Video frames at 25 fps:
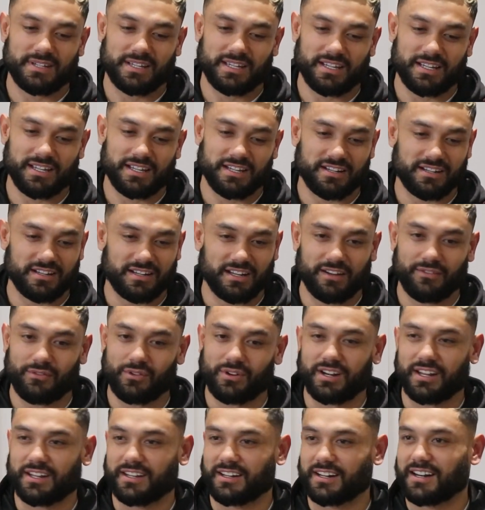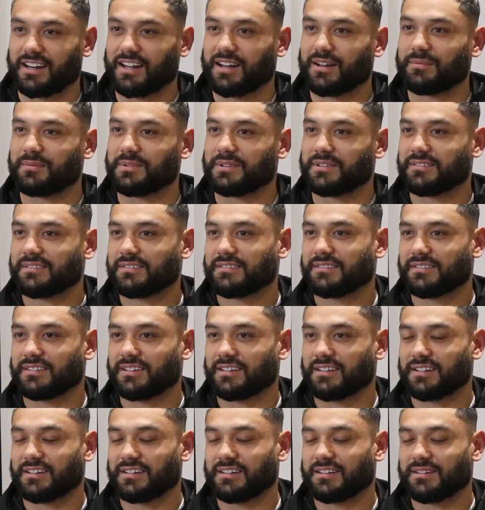and everyone at the club, and
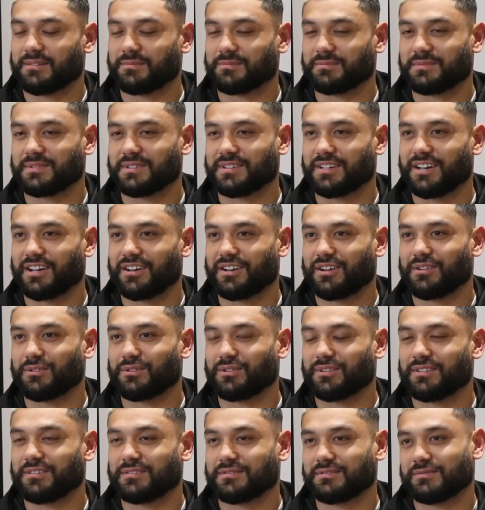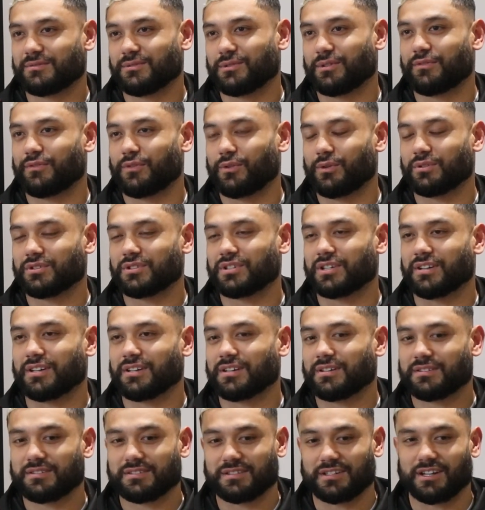I look forward
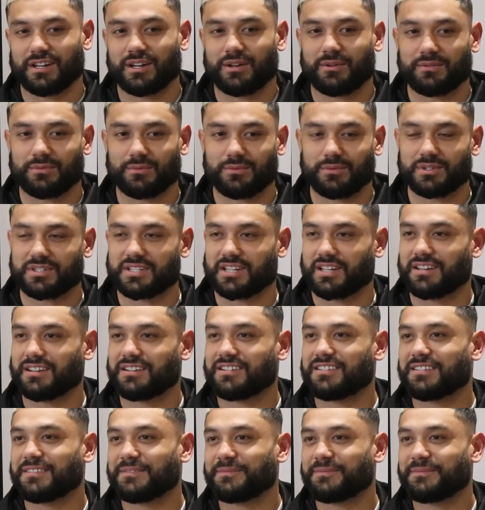to what's ahead.